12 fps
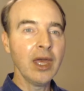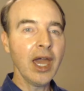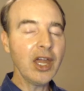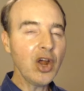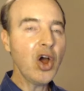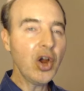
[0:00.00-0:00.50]

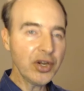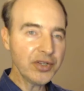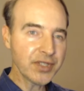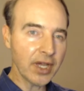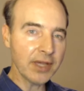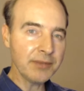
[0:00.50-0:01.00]
had a hard
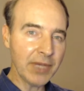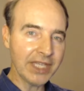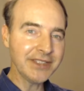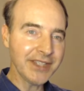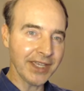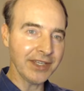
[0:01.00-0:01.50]
time
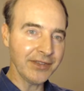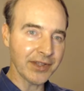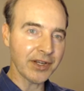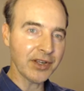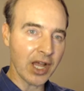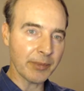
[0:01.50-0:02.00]
maintaining
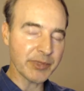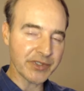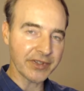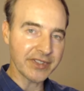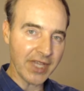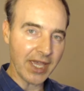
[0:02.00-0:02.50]
their copies
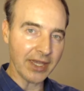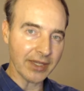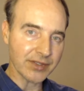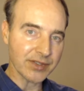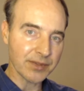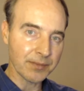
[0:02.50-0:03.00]
of the
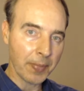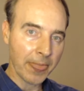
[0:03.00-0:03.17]
text.